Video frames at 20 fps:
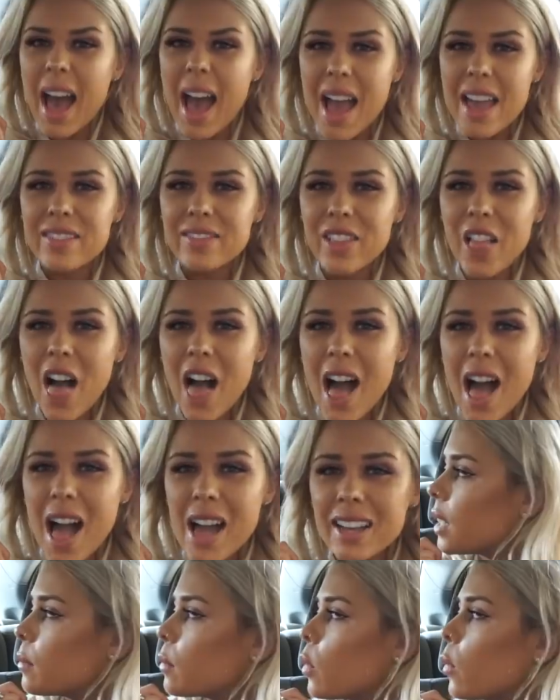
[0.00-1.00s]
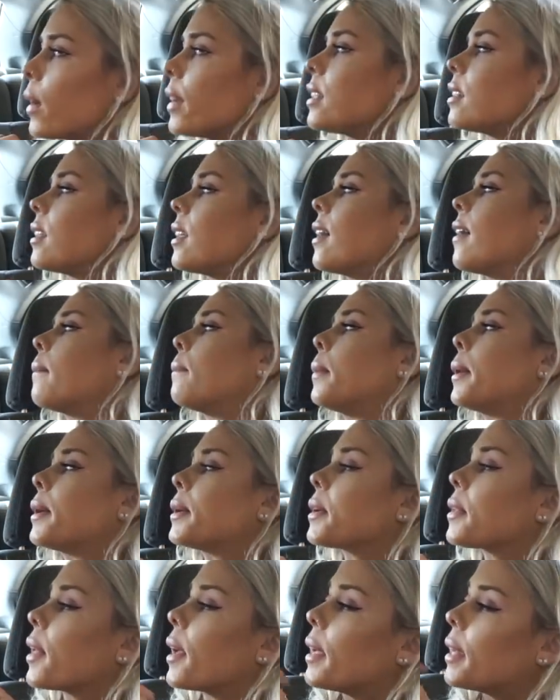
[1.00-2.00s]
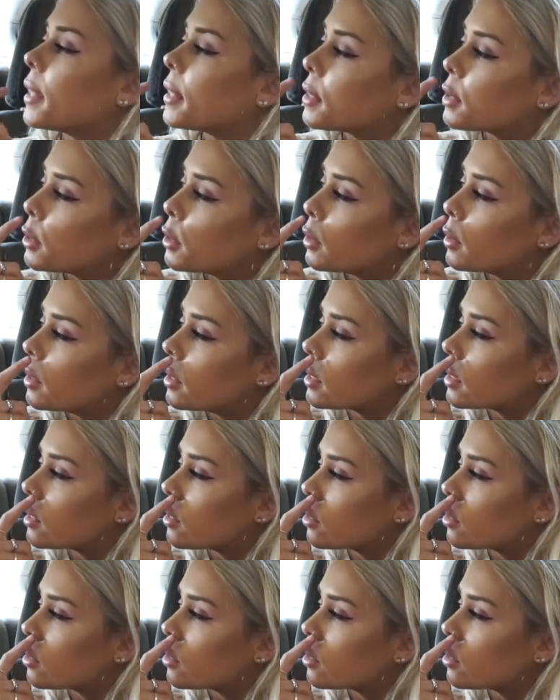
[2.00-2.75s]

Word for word: Hi vlog! I'm going to wait till I have better lighting to do this